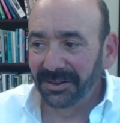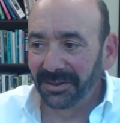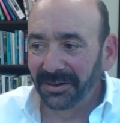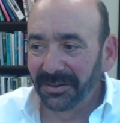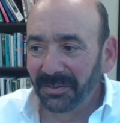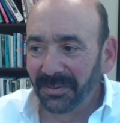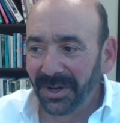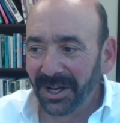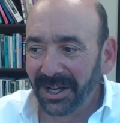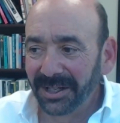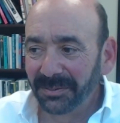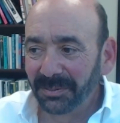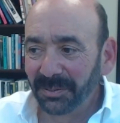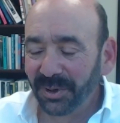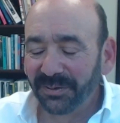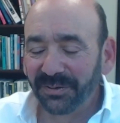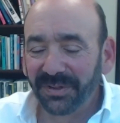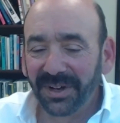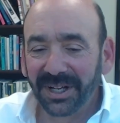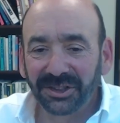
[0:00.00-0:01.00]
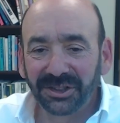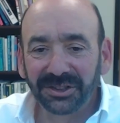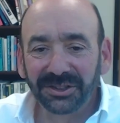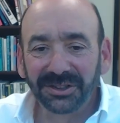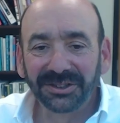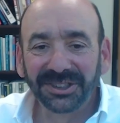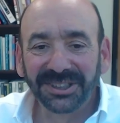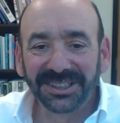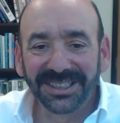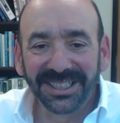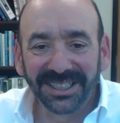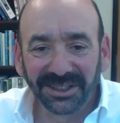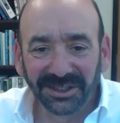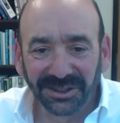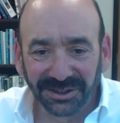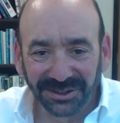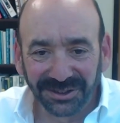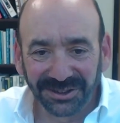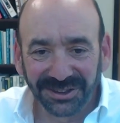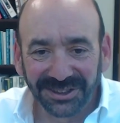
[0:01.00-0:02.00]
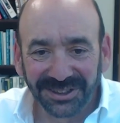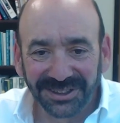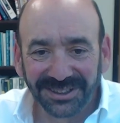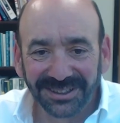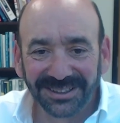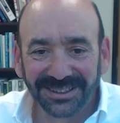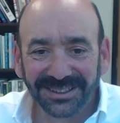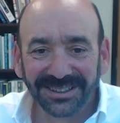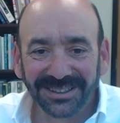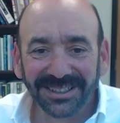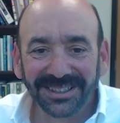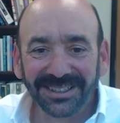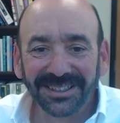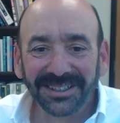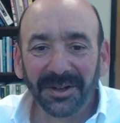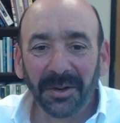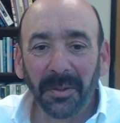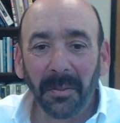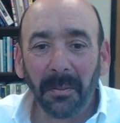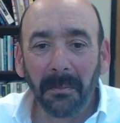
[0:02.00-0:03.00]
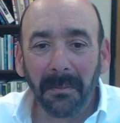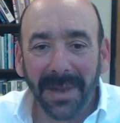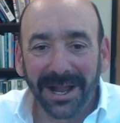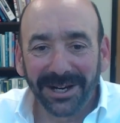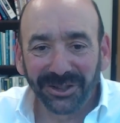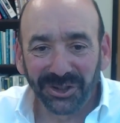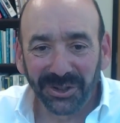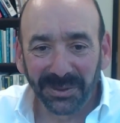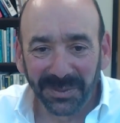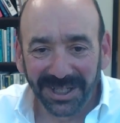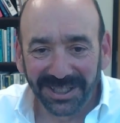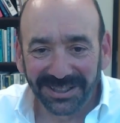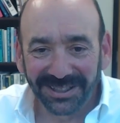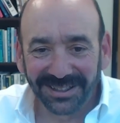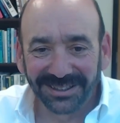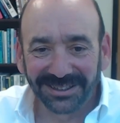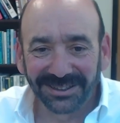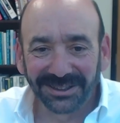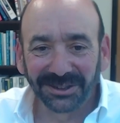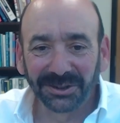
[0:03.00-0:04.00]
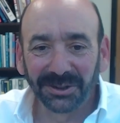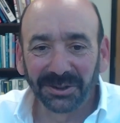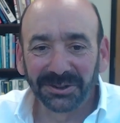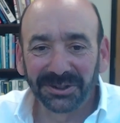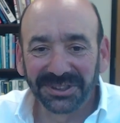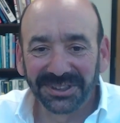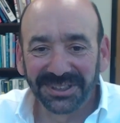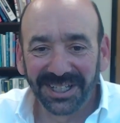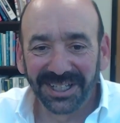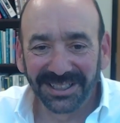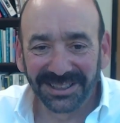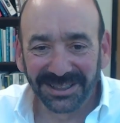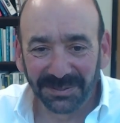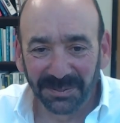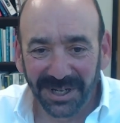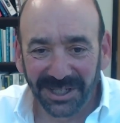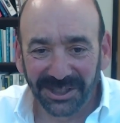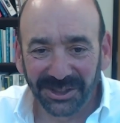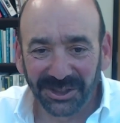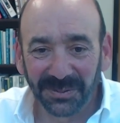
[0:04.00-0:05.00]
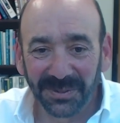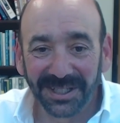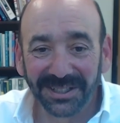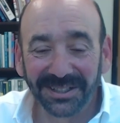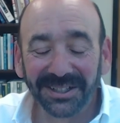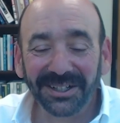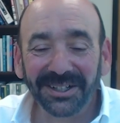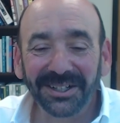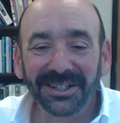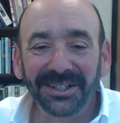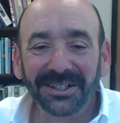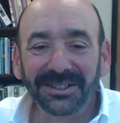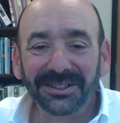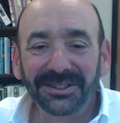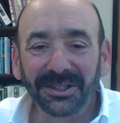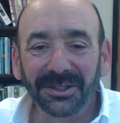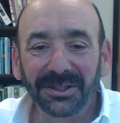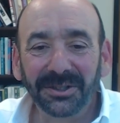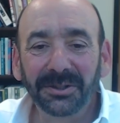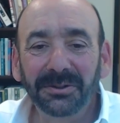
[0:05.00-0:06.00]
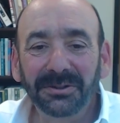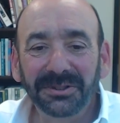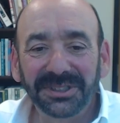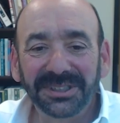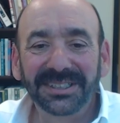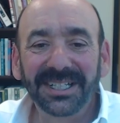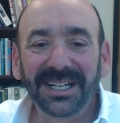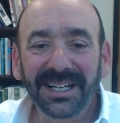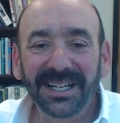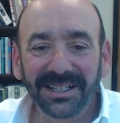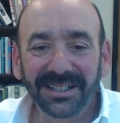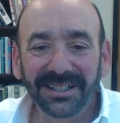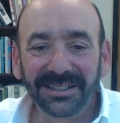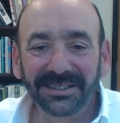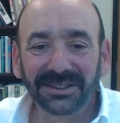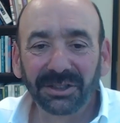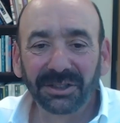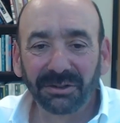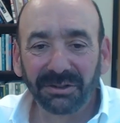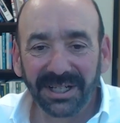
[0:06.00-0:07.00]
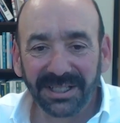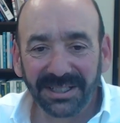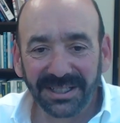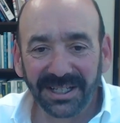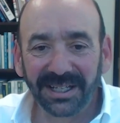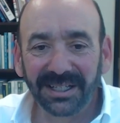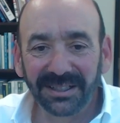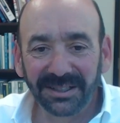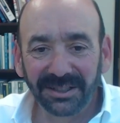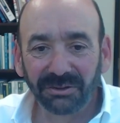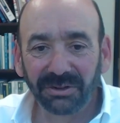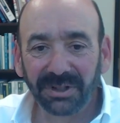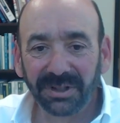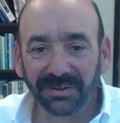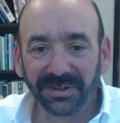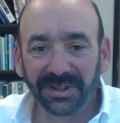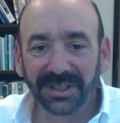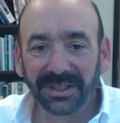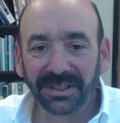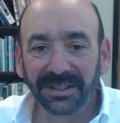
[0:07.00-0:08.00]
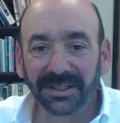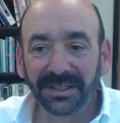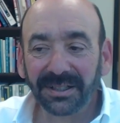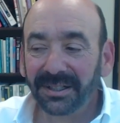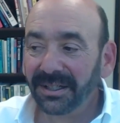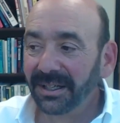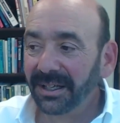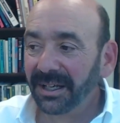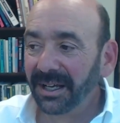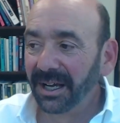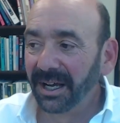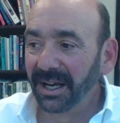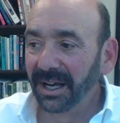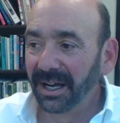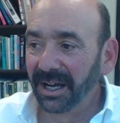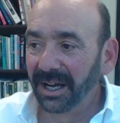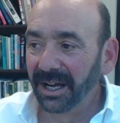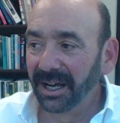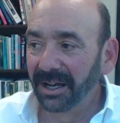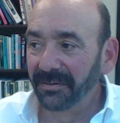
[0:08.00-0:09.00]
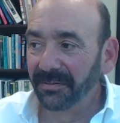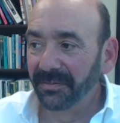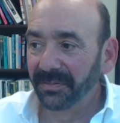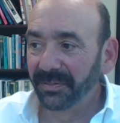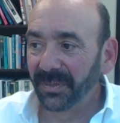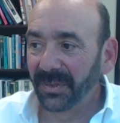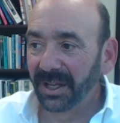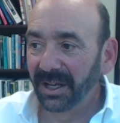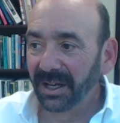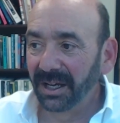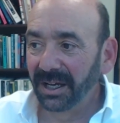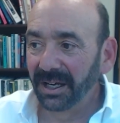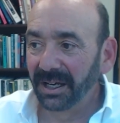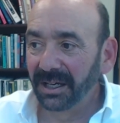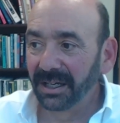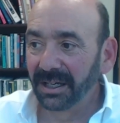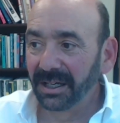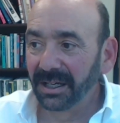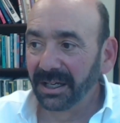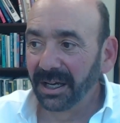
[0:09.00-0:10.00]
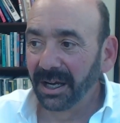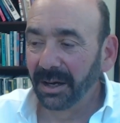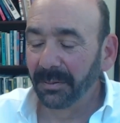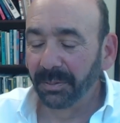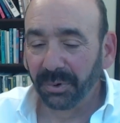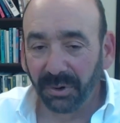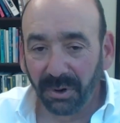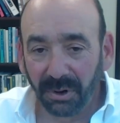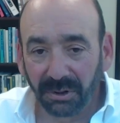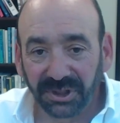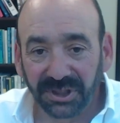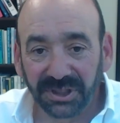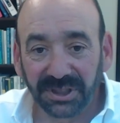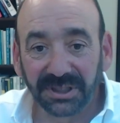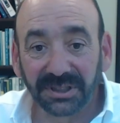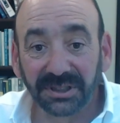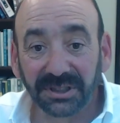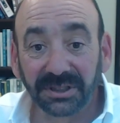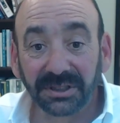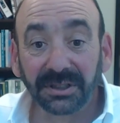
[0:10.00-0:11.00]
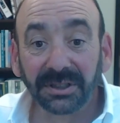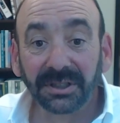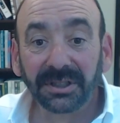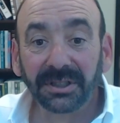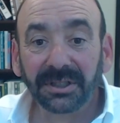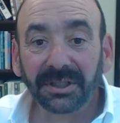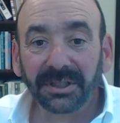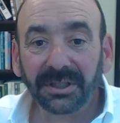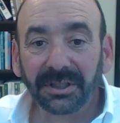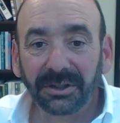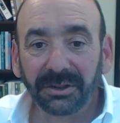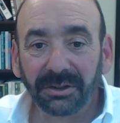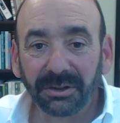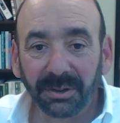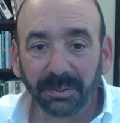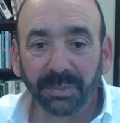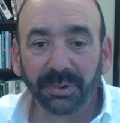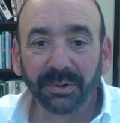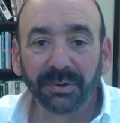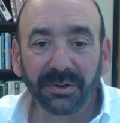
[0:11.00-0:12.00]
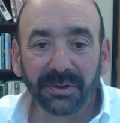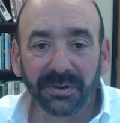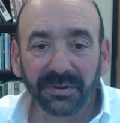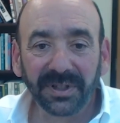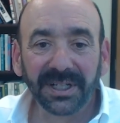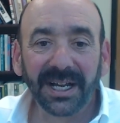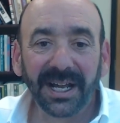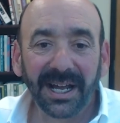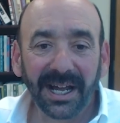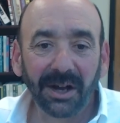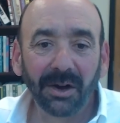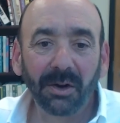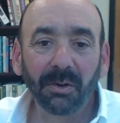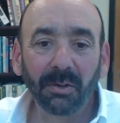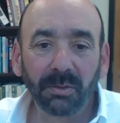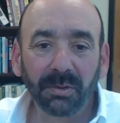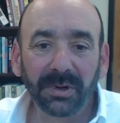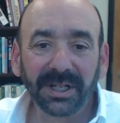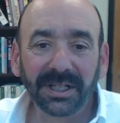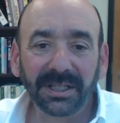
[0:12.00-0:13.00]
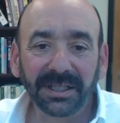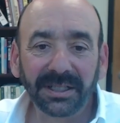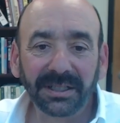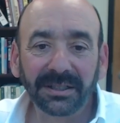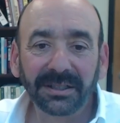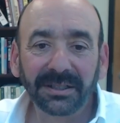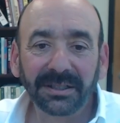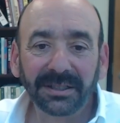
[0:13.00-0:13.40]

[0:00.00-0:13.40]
my professional skills, measurement, social science measurement, to use data to create data-driven um, uh, approaches to improving how we